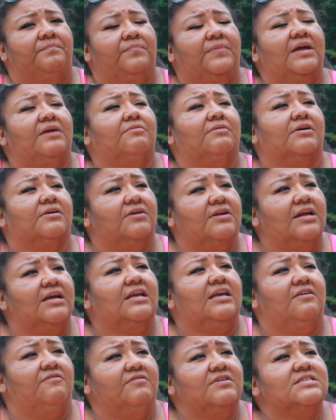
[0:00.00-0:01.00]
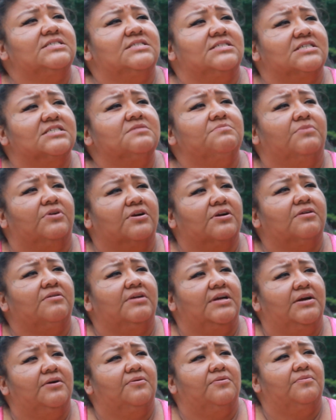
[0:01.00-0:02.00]
they were going to give us this
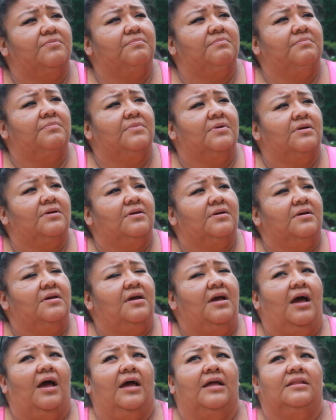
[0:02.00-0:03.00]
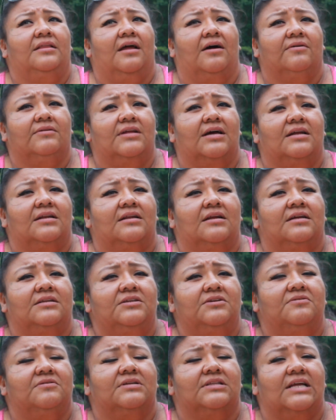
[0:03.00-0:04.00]
Mercury home, and now that a
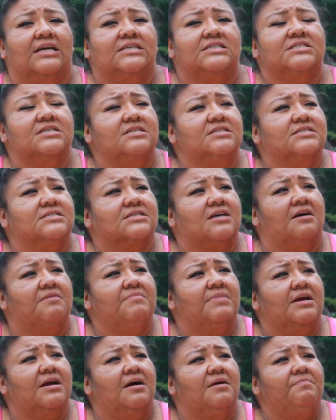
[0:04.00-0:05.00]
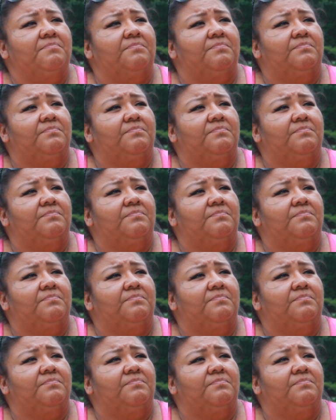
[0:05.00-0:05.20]
new election is coming up,